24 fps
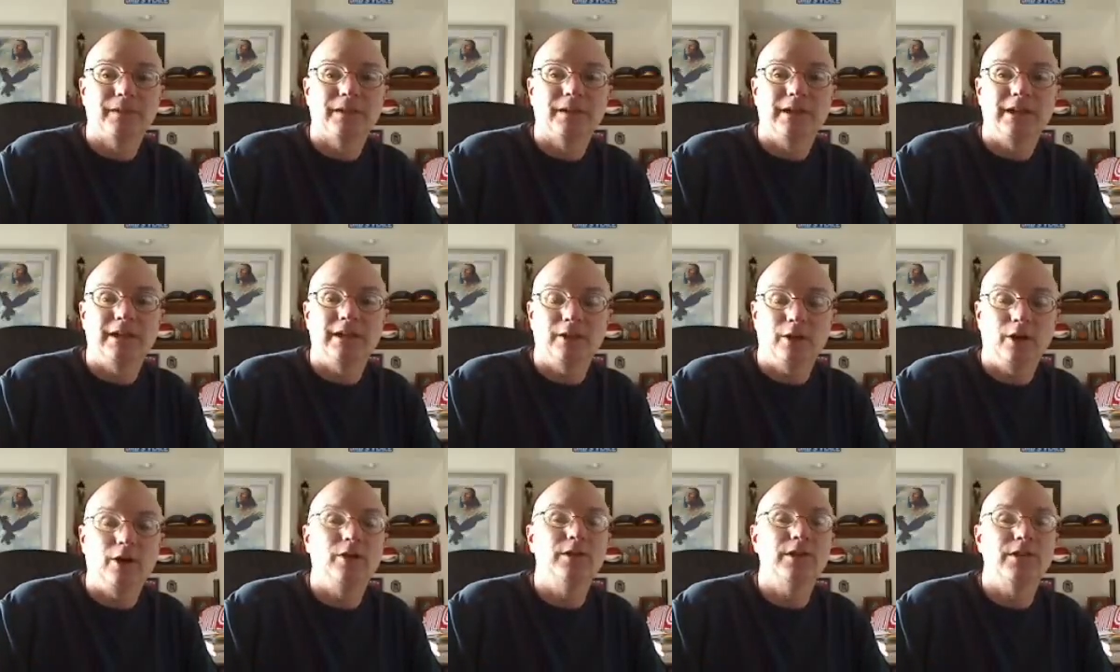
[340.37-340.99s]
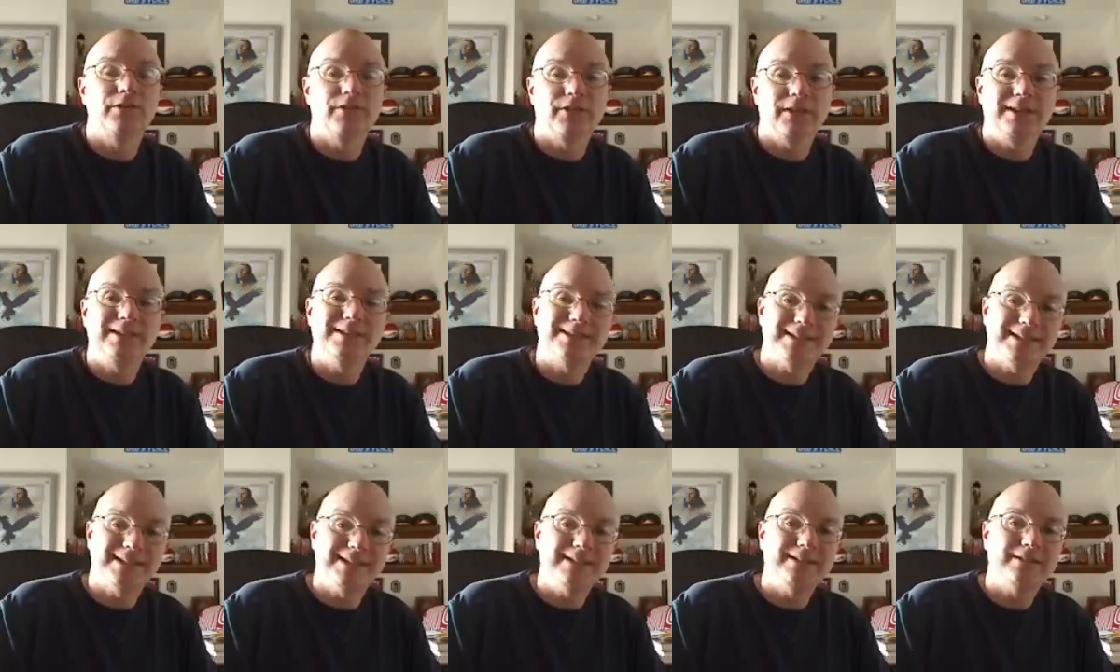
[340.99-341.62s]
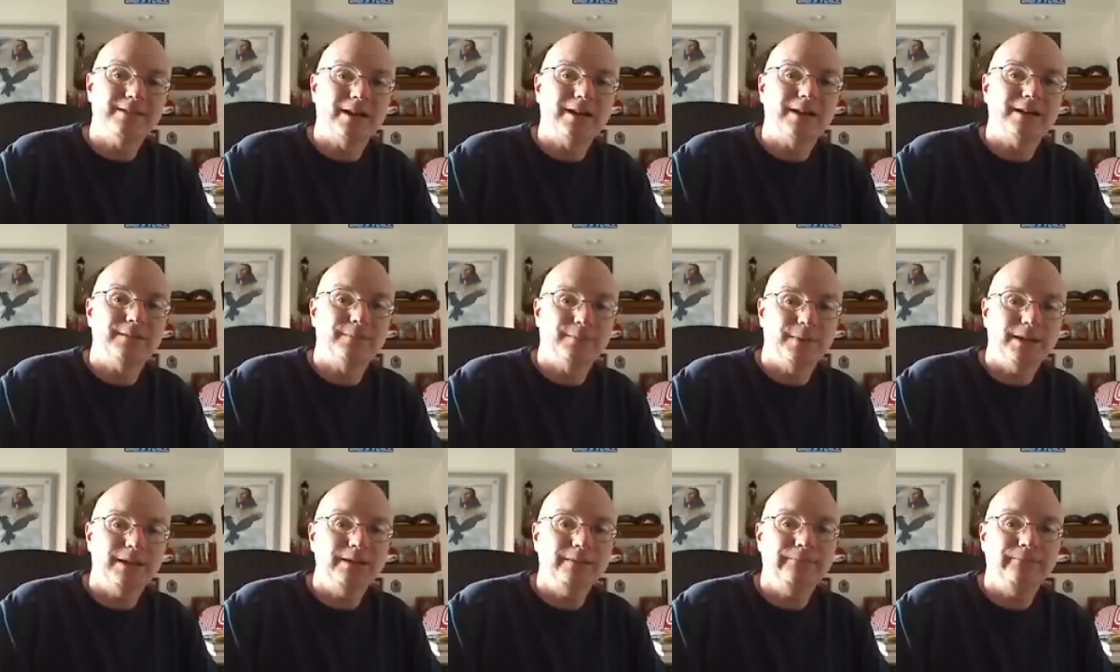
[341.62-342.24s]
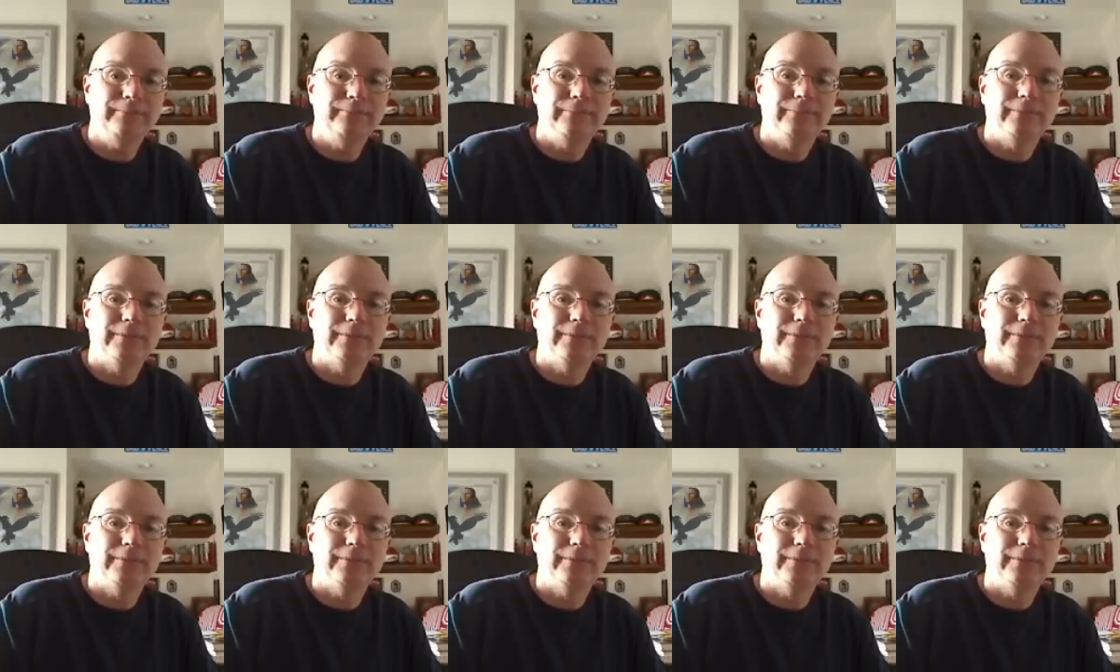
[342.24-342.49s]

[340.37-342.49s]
and all the things that he taught me.